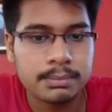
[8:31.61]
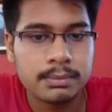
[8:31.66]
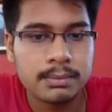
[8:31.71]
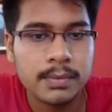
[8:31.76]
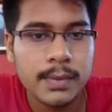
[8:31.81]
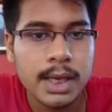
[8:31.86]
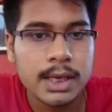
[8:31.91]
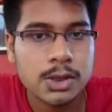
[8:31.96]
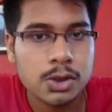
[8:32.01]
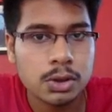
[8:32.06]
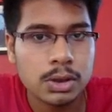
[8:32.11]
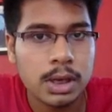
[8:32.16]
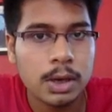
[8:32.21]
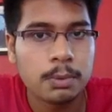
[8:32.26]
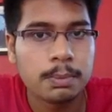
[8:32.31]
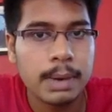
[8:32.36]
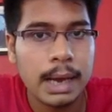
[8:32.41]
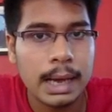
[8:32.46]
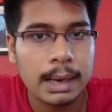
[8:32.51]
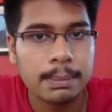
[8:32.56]
So now
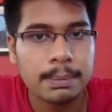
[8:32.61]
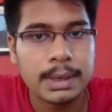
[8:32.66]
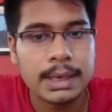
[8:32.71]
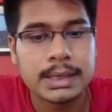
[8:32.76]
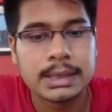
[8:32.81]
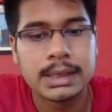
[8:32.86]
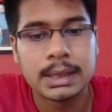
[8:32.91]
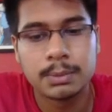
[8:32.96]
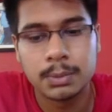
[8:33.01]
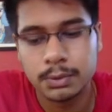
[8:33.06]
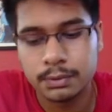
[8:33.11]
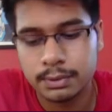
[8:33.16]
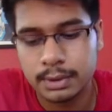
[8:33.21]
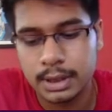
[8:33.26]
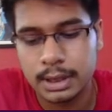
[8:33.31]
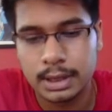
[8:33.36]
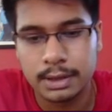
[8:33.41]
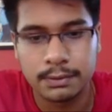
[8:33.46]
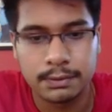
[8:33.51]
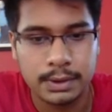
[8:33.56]
black plays the move
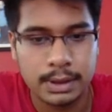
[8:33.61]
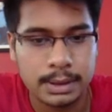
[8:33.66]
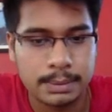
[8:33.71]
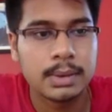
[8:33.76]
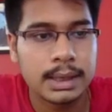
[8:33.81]
d5,